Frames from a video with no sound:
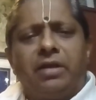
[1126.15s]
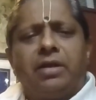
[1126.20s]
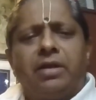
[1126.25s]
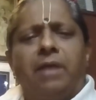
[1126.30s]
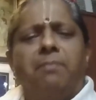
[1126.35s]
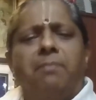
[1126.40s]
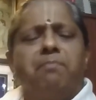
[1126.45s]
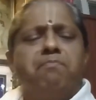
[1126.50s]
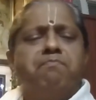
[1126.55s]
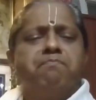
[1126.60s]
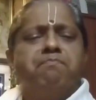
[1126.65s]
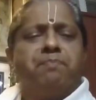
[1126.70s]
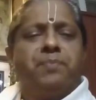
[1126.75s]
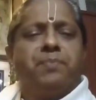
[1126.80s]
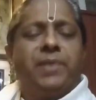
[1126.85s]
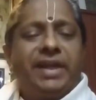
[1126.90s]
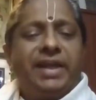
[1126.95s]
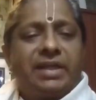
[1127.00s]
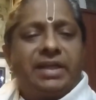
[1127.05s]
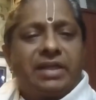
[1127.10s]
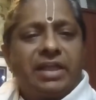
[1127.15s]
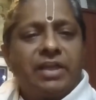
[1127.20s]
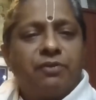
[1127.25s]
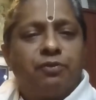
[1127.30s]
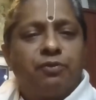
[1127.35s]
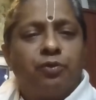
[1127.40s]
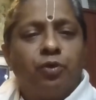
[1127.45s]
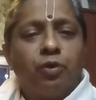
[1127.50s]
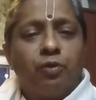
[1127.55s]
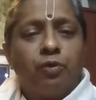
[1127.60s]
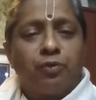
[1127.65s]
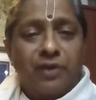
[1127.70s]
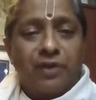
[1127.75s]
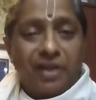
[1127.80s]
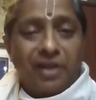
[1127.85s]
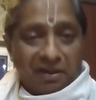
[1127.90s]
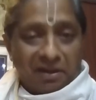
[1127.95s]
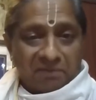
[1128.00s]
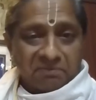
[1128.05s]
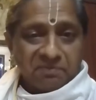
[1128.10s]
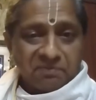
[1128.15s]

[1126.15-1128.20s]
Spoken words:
completely fulfilling.